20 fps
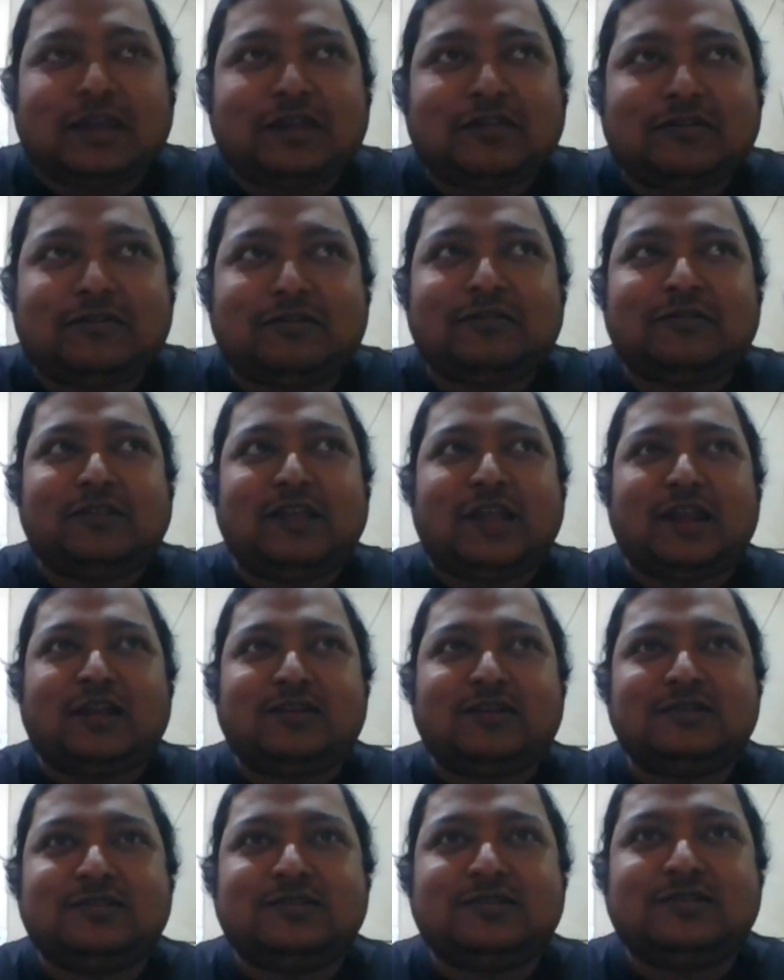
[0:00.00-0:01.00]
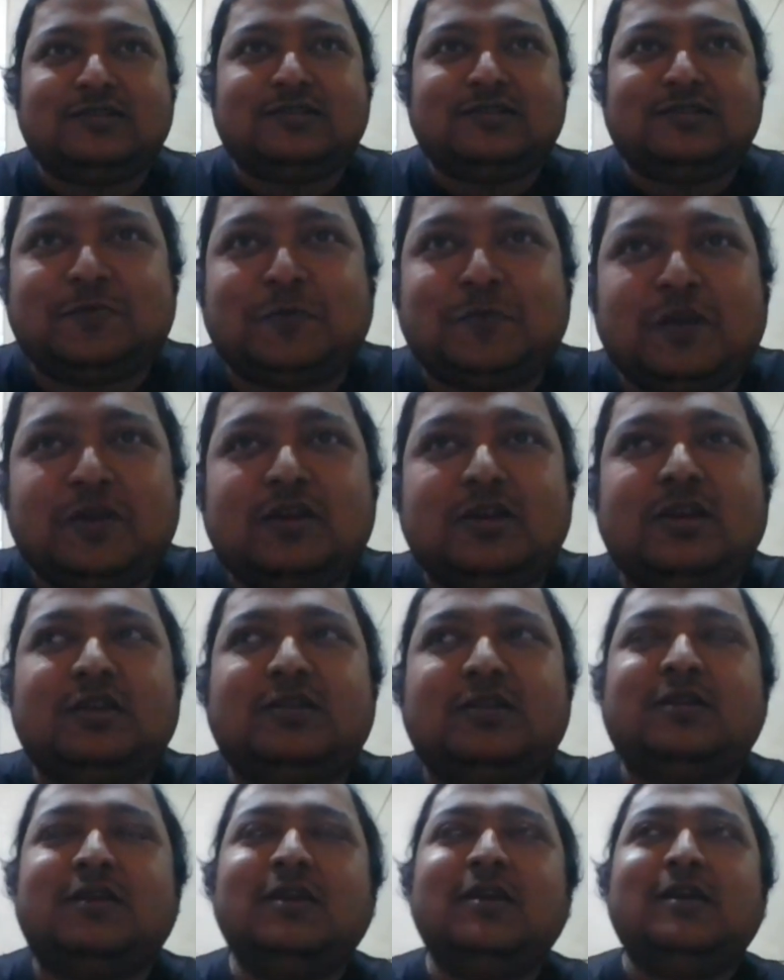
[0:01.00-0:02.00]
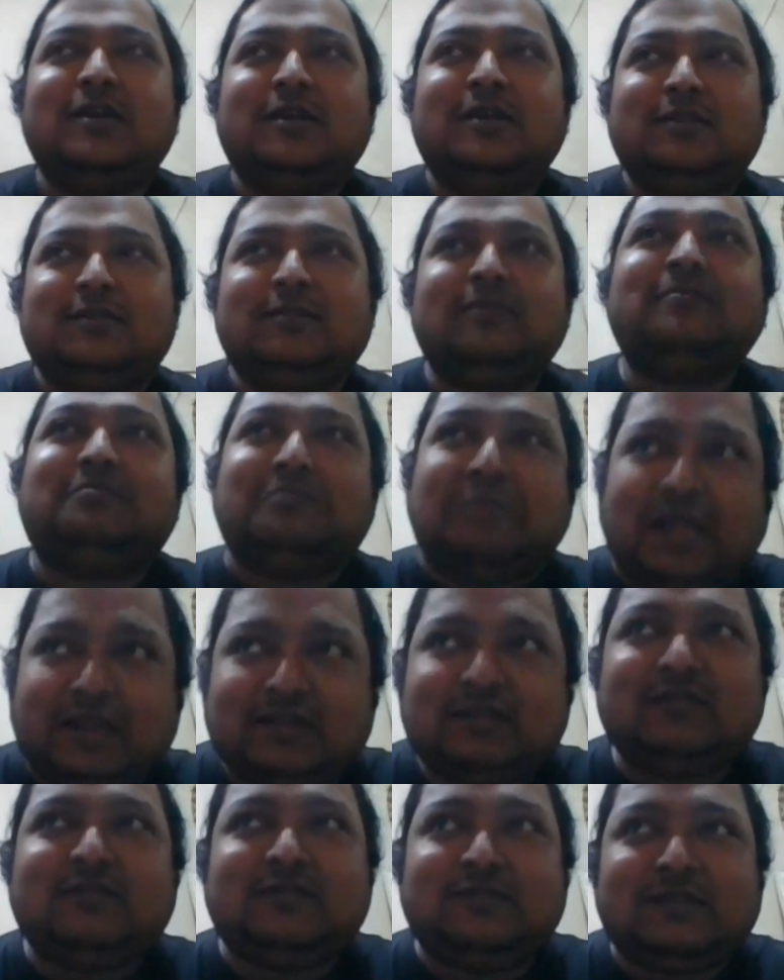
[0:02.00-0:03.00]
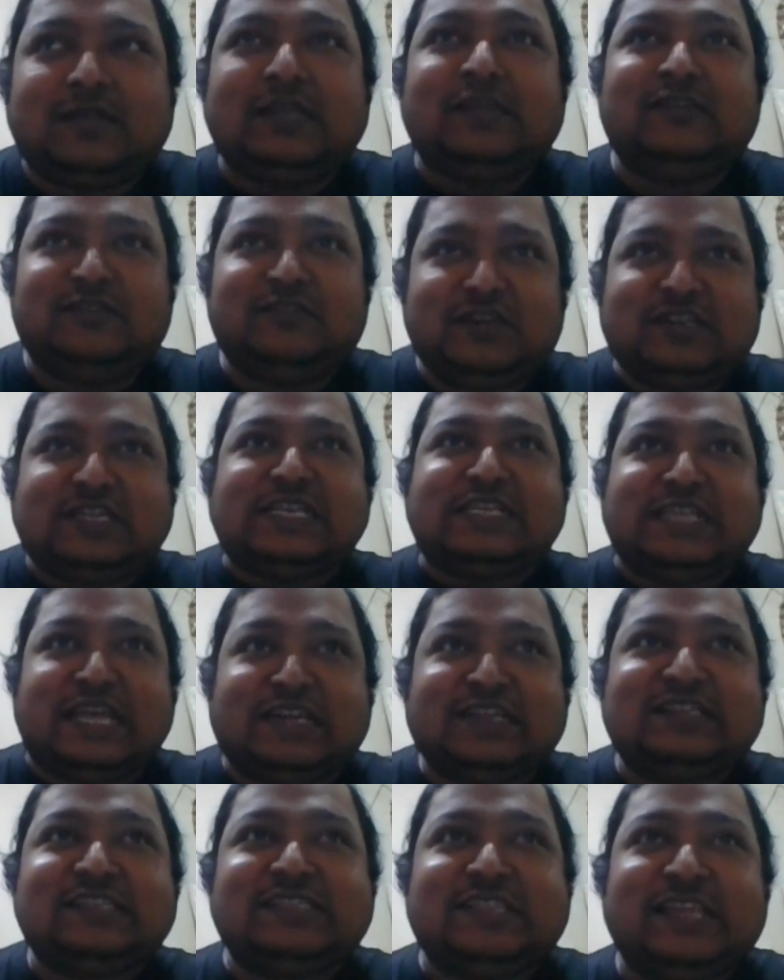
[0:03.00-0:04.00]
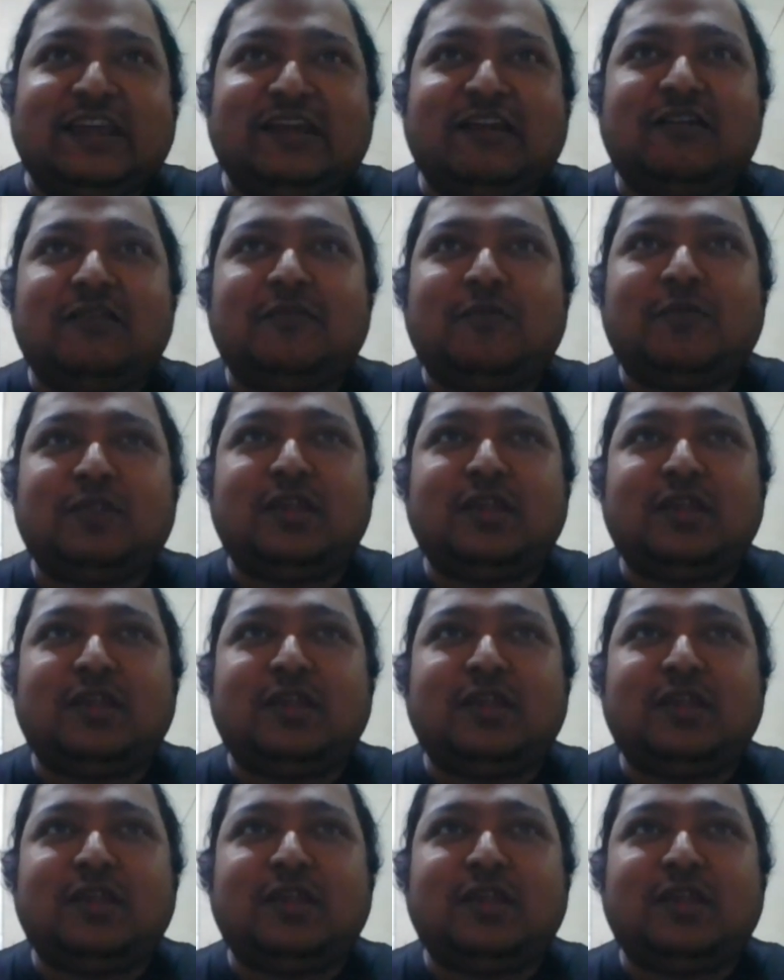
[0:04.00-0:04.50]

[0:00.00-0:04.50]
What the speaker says: that spirit that is retained, that is there.